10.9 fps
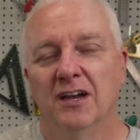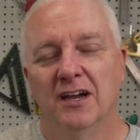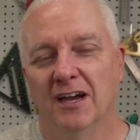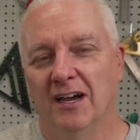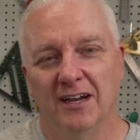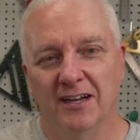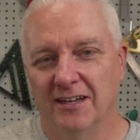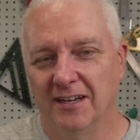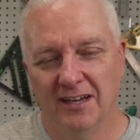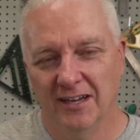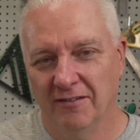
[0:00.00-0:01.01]
Uh,
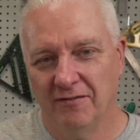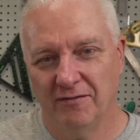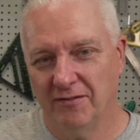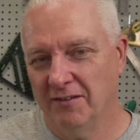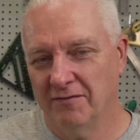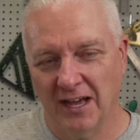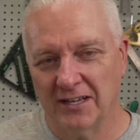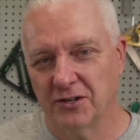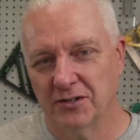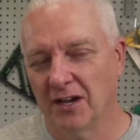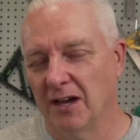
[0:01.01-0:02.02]
if, if that's
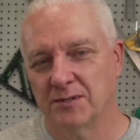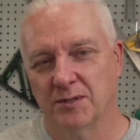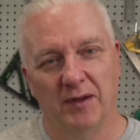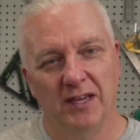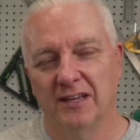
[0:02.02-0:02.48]
your top speed,